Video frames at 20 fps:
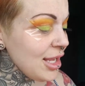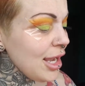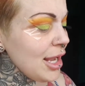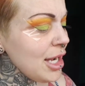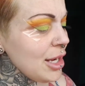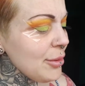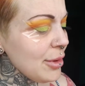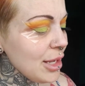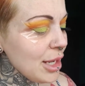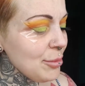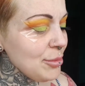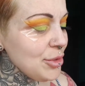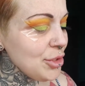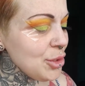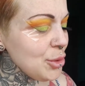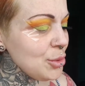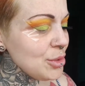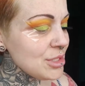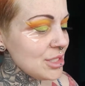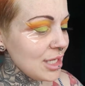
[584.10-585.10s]
anyway, I'm
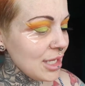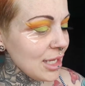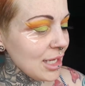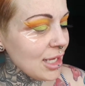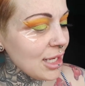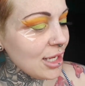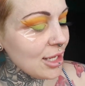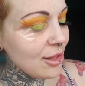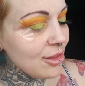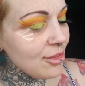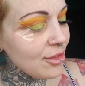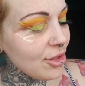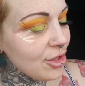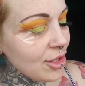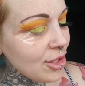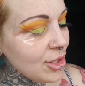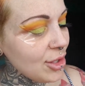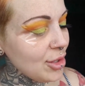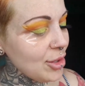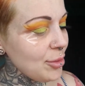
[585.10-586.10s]
using
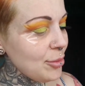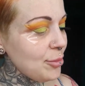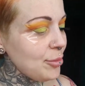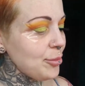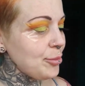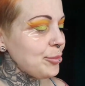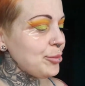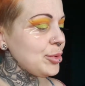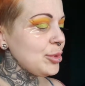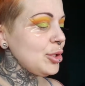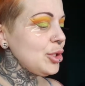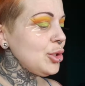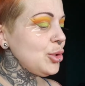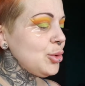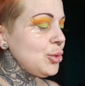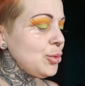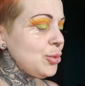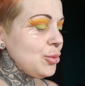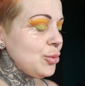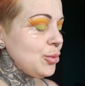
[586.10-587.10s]
the
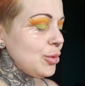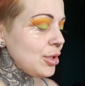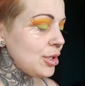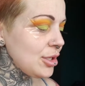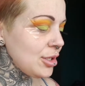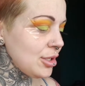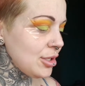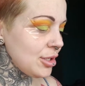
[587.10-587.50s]
blue